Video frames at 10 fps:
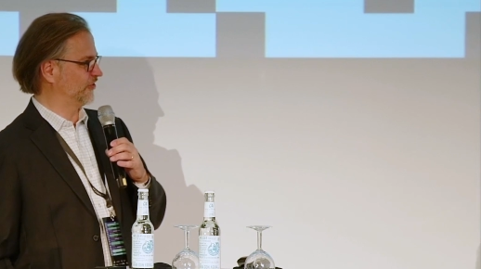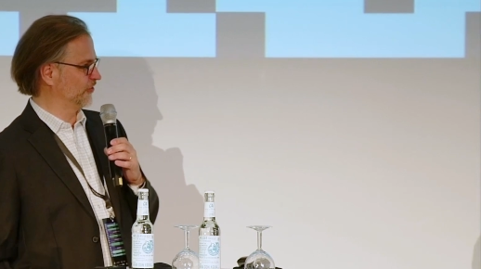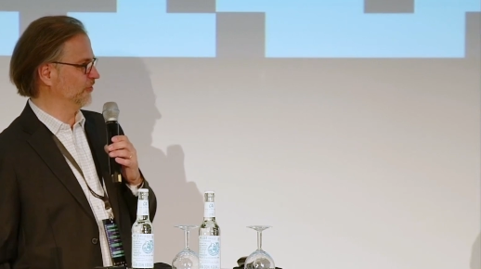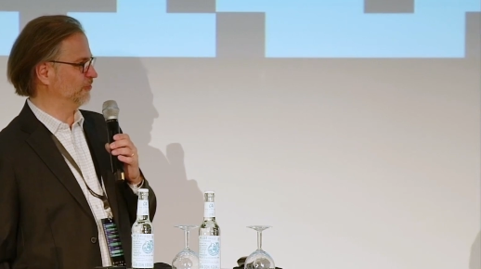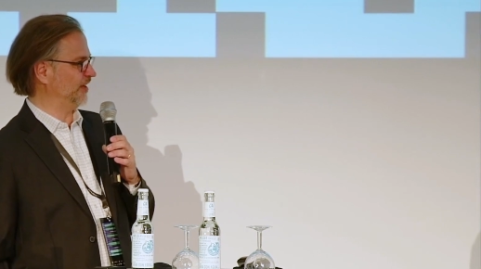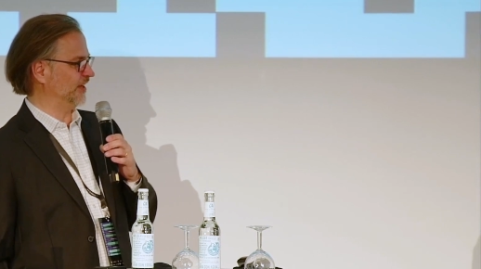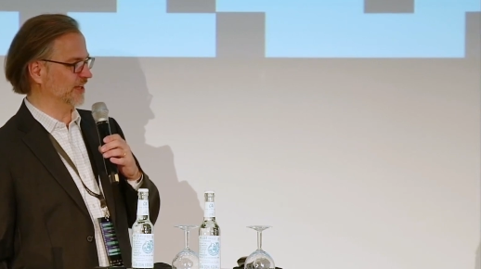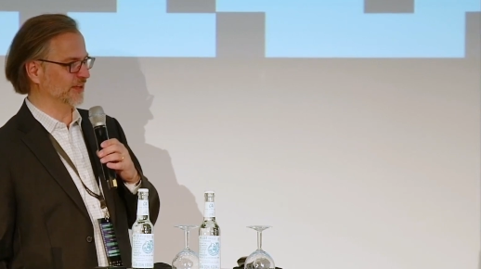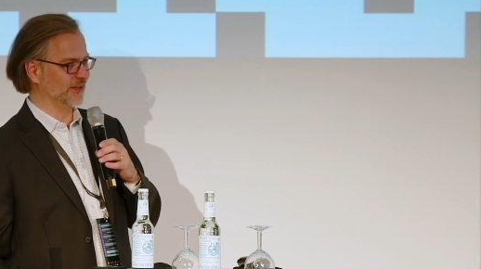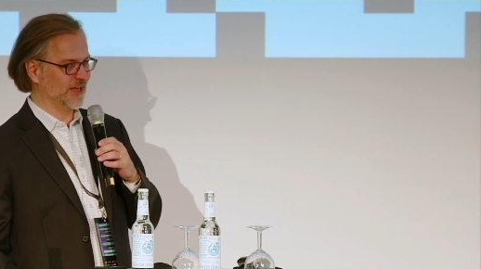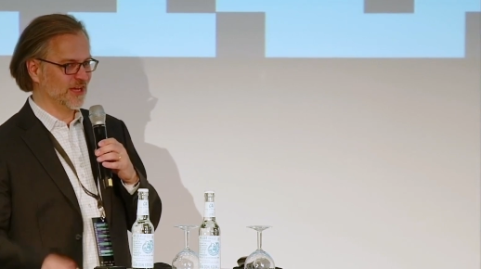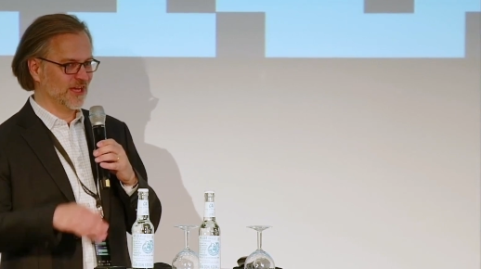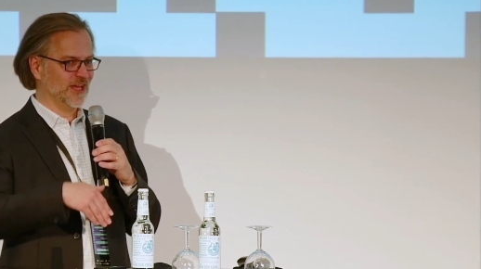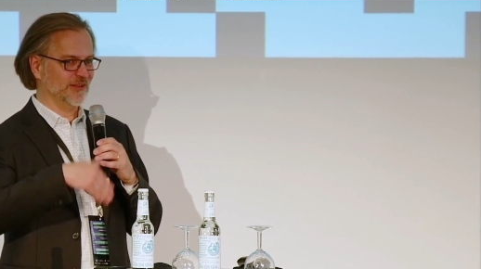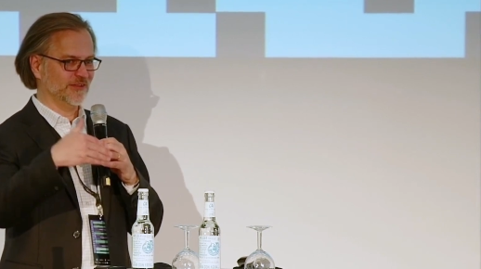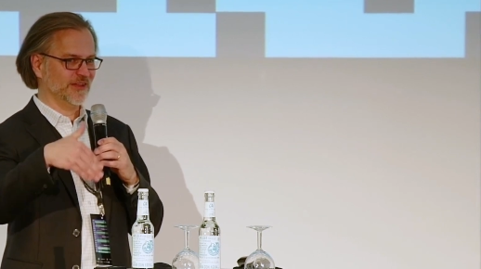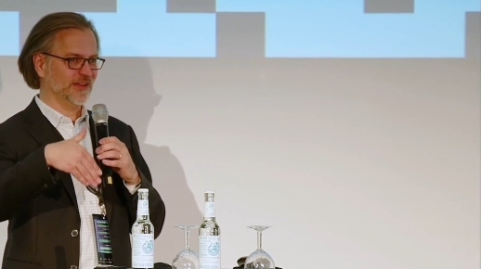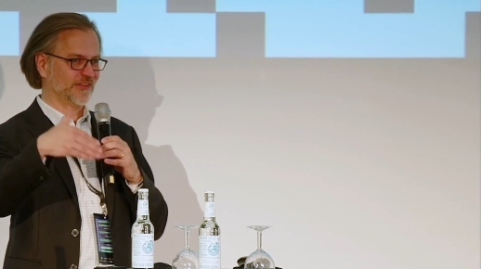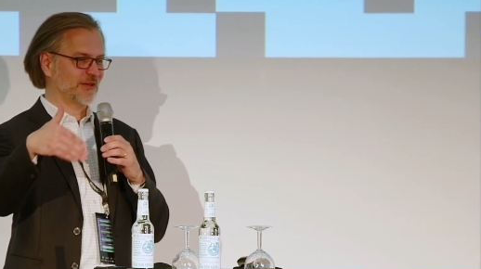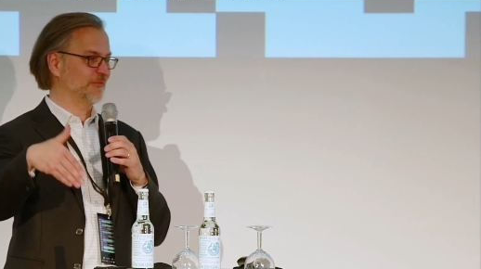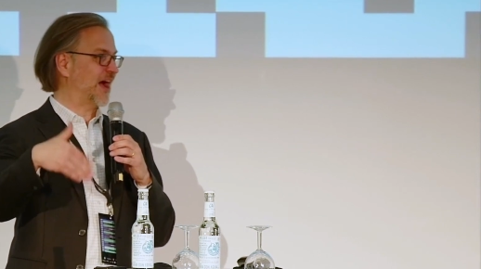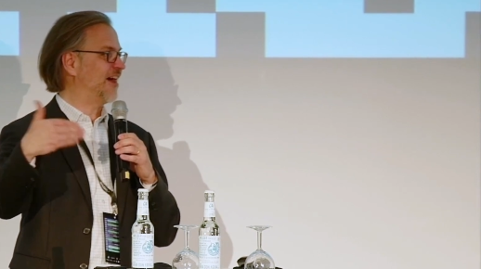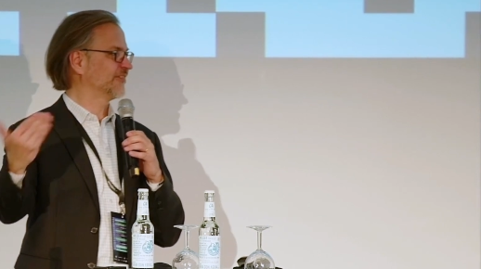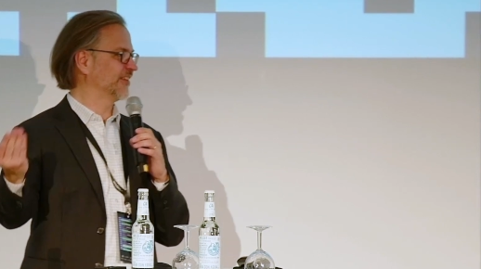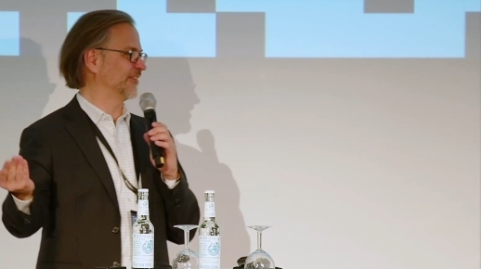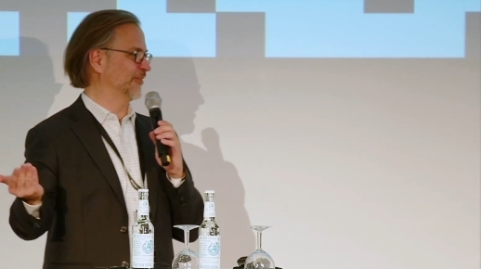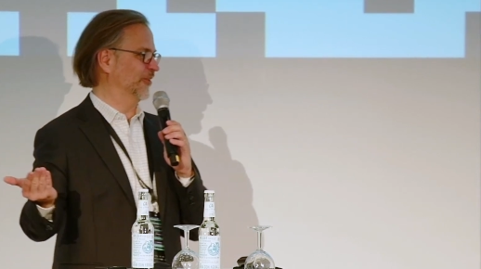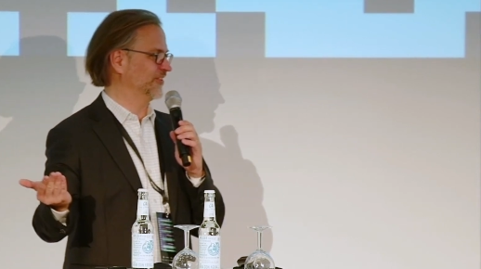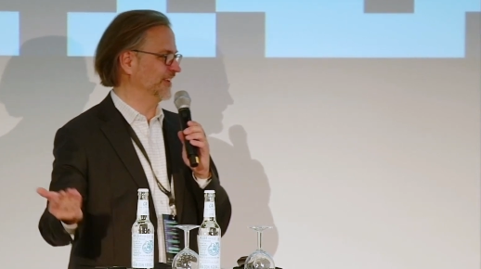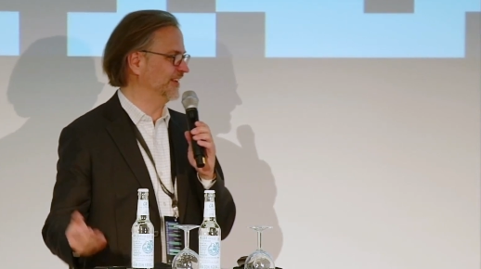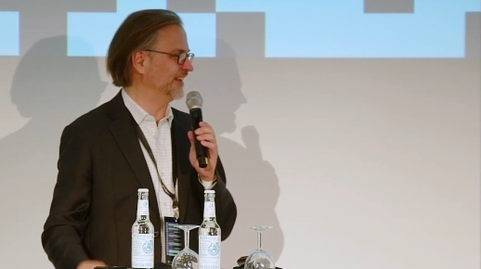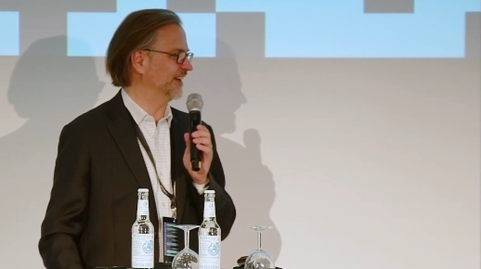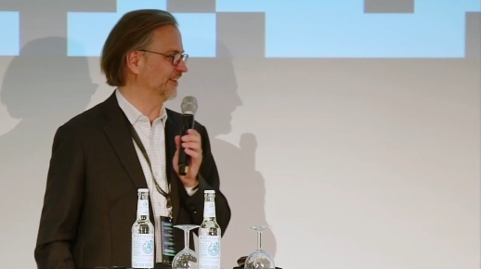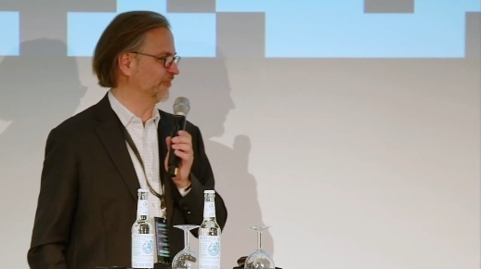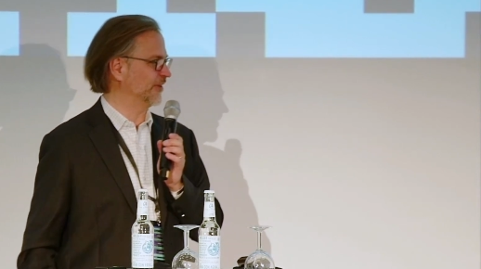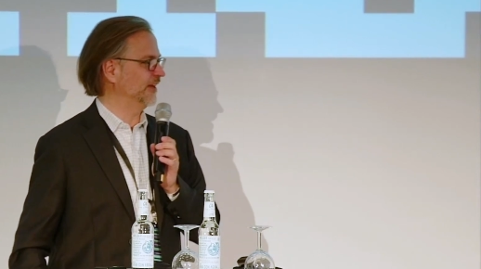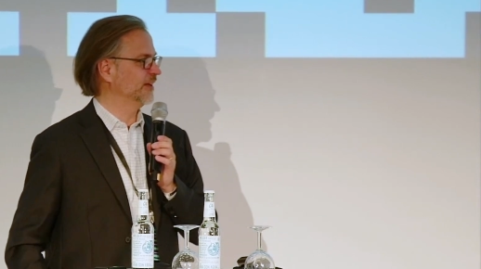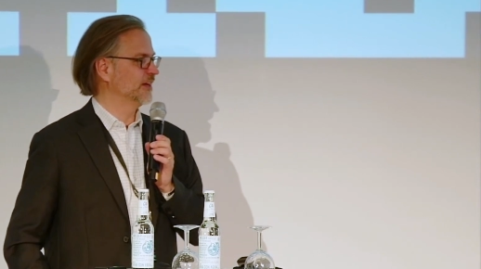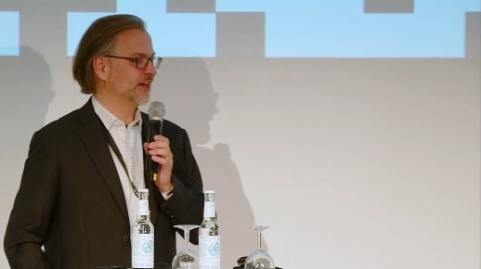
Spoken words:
shouldn't be some afterthought in the end, right?